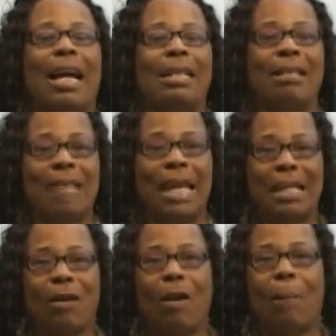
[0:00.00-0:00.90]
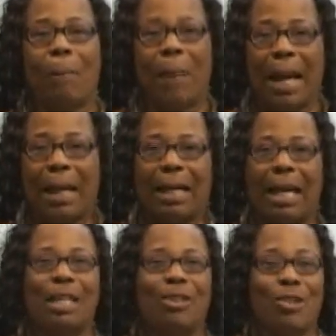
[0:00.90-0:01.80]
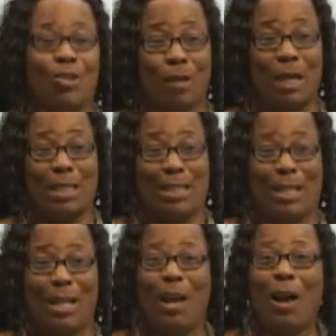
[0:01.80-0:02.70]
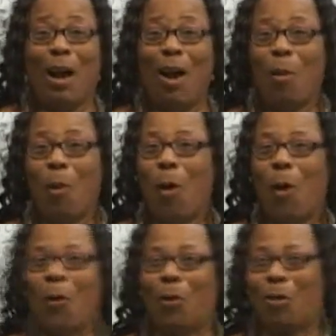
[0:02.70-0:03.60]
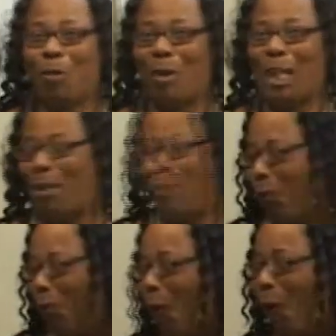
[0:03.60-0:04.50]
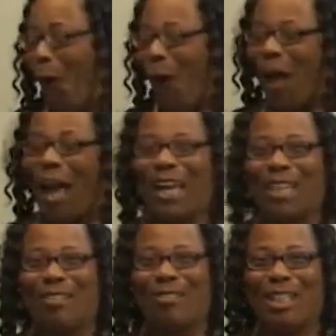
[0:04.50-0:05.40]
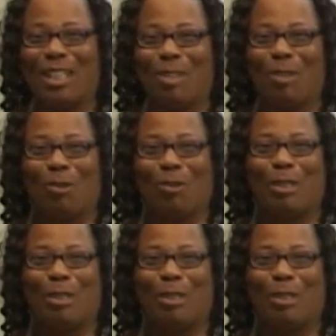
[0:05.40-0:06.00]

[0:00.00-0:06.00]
and then come back and address our grade 4 and grade 2